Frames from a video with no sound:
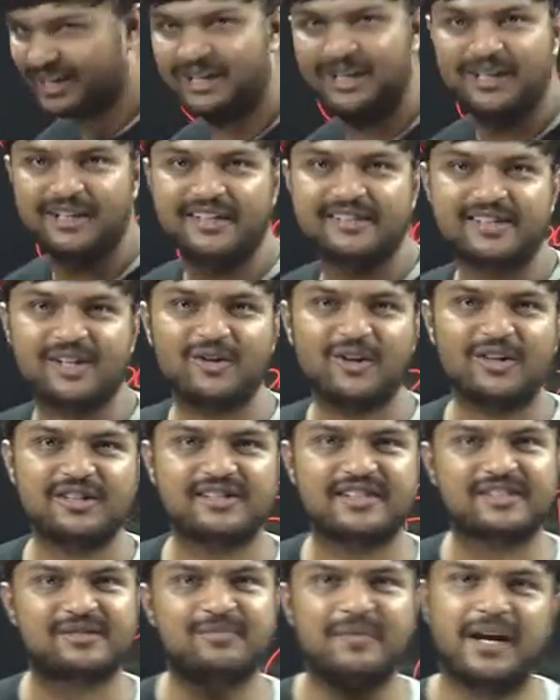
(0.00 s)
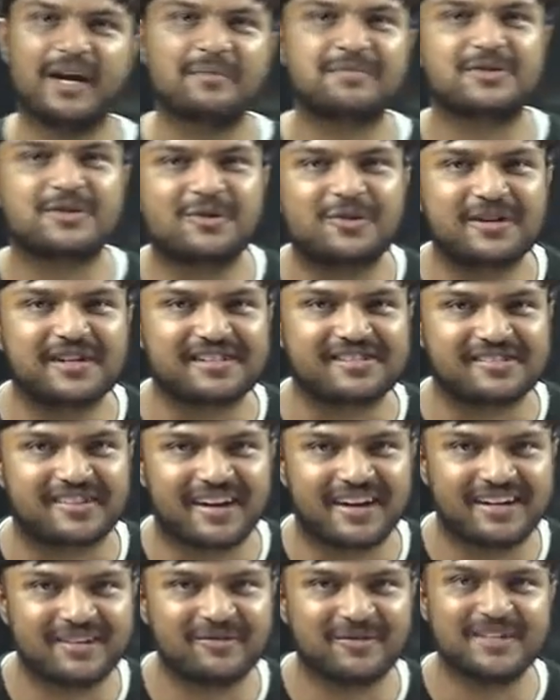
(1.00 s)
these are not just made up stories,
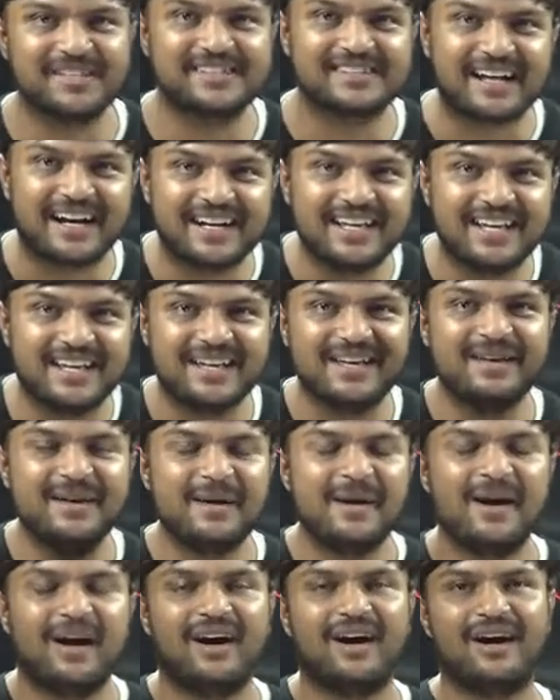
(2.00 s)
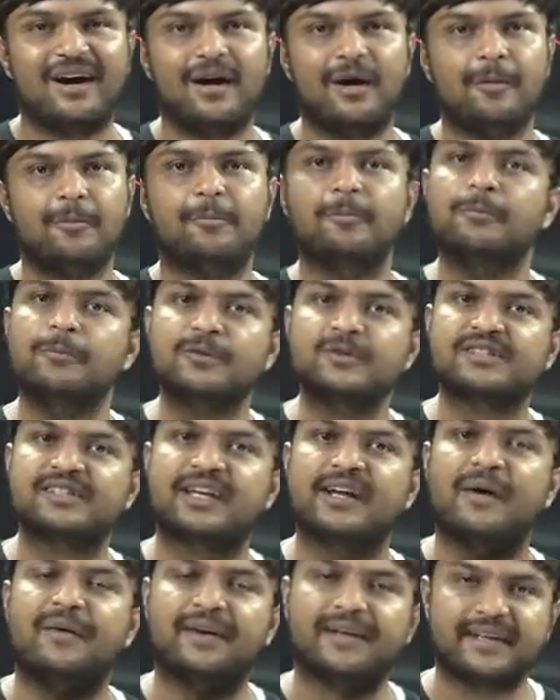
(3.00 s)
right? We study
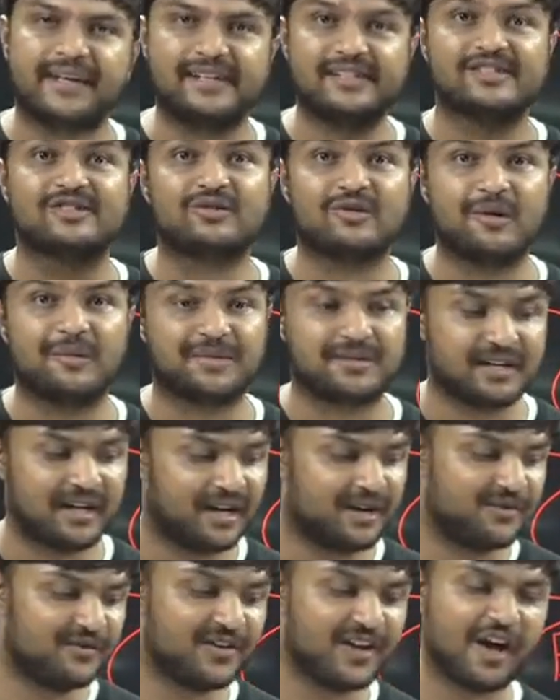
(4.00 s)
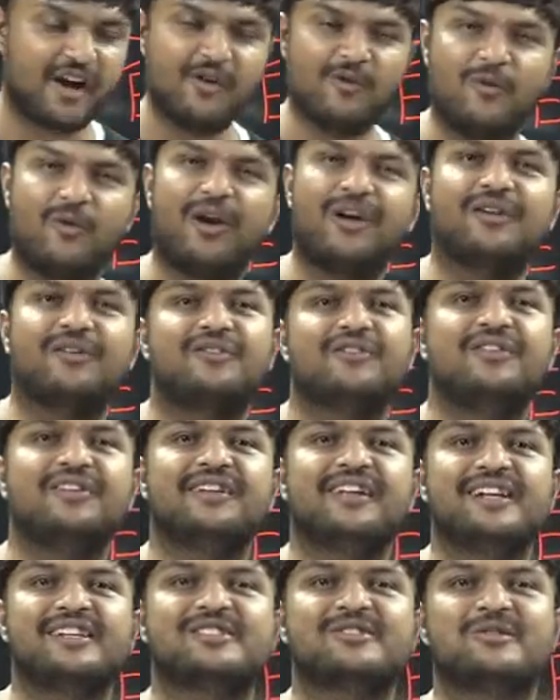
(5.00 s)
using our telescopes, and we have wonderful
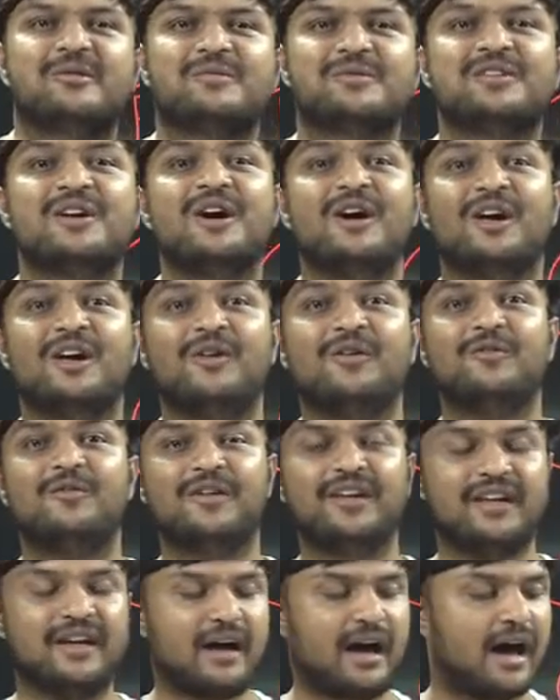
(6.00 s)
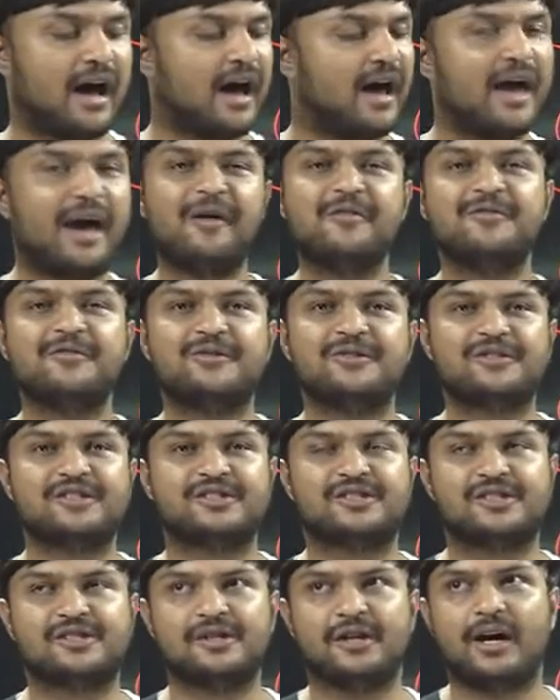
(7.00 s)
telescopes. I
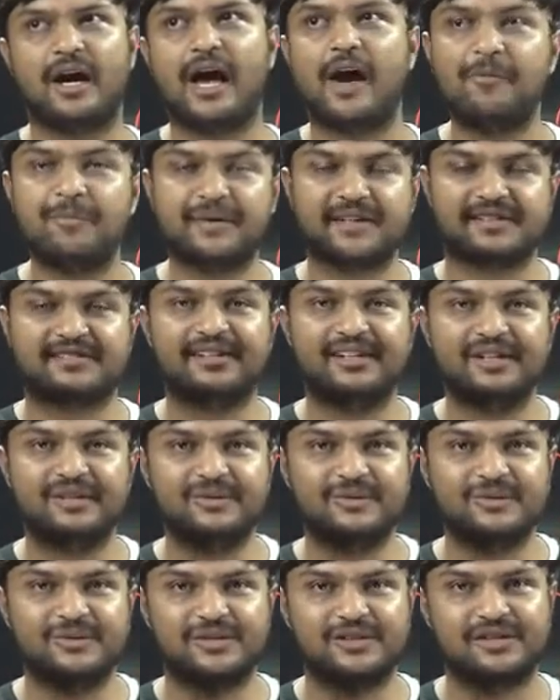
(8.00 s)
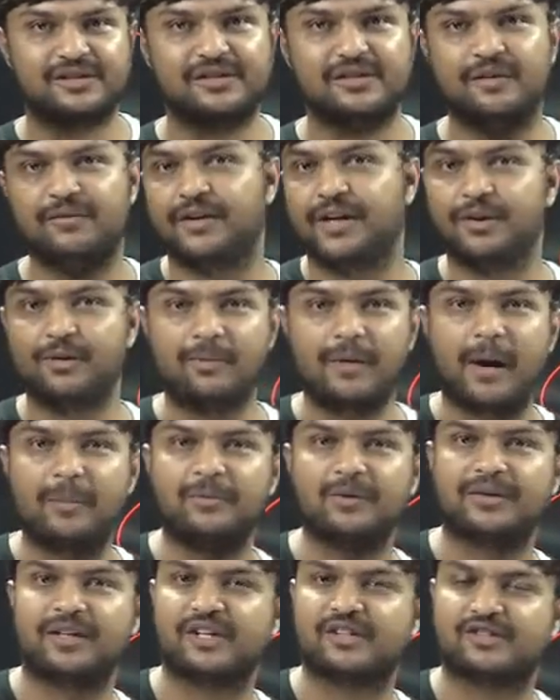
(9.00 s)
have personally used the Venu
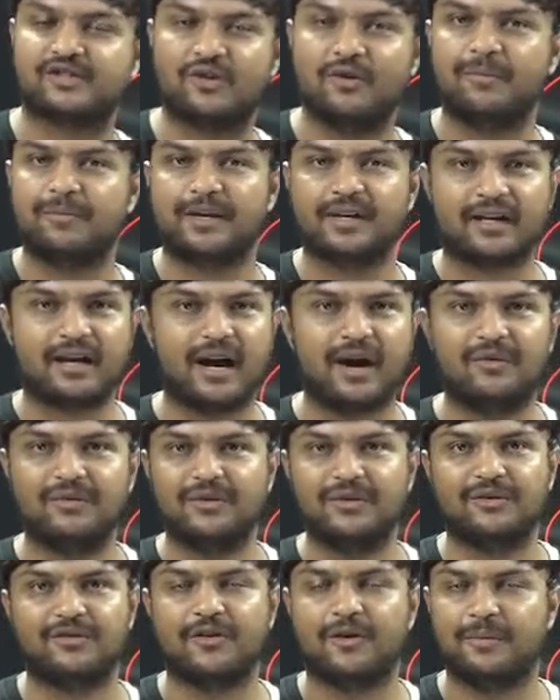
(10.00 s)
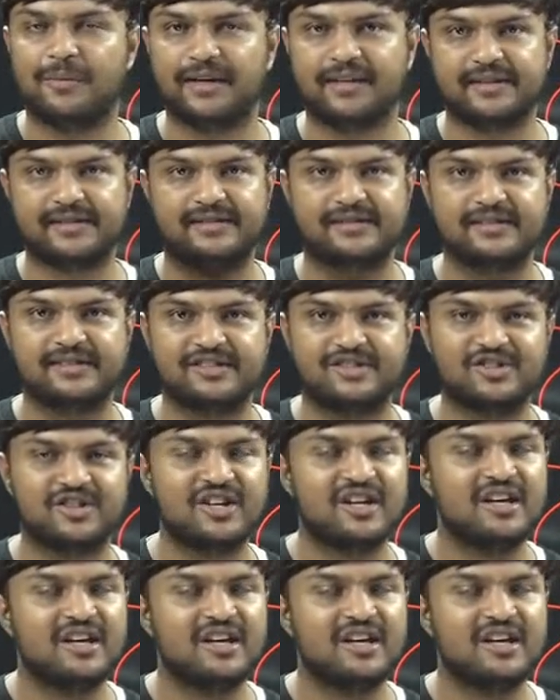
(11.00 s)
Bapu telescope in Kavlur for my research.